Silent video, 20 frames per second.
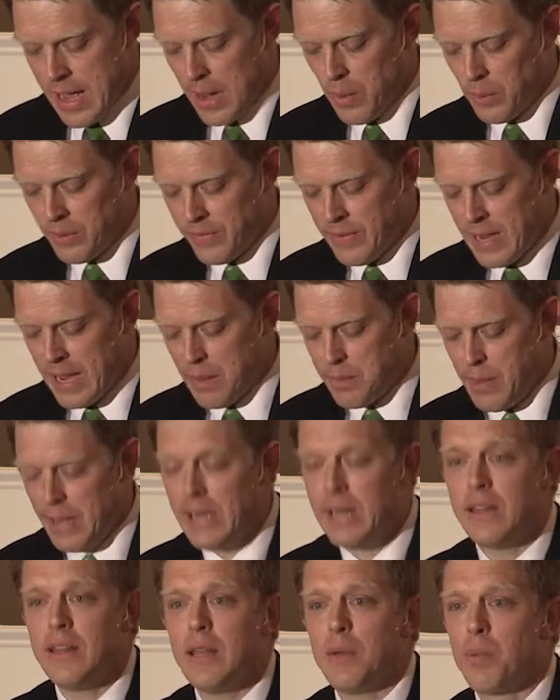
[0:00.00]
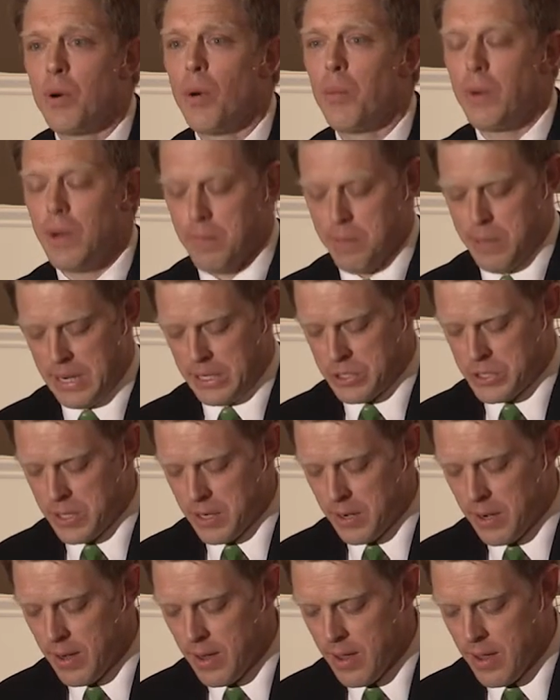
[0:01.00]
I will have not painted the appropriate
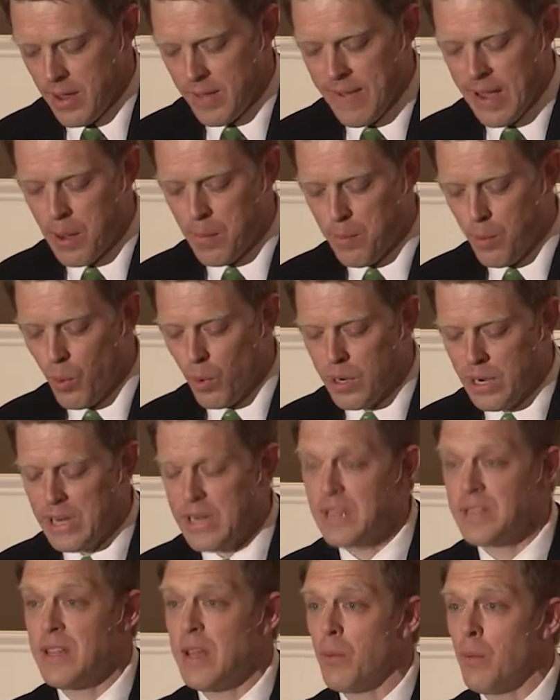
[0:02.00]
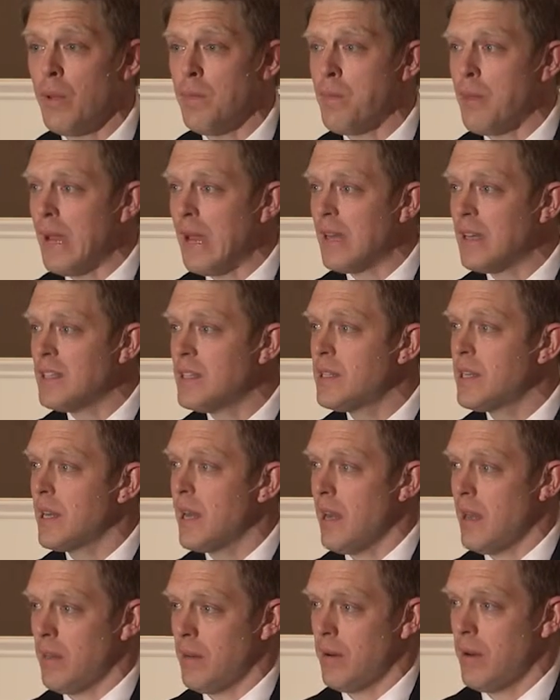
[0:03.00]
picture of how important it is that we band
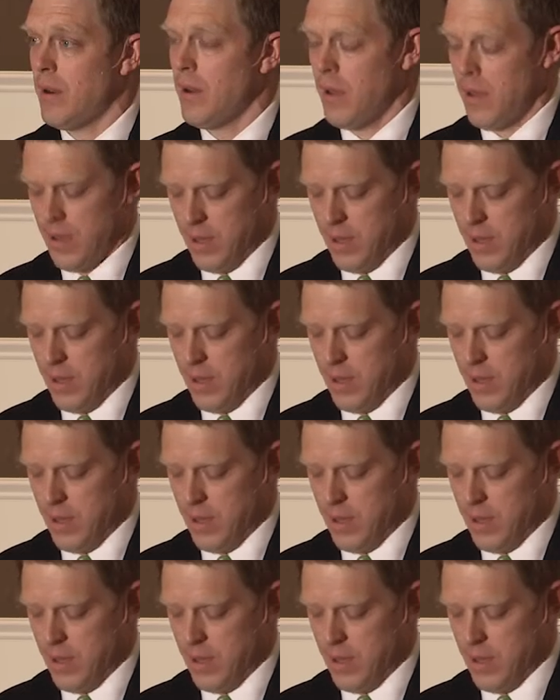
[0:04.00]
together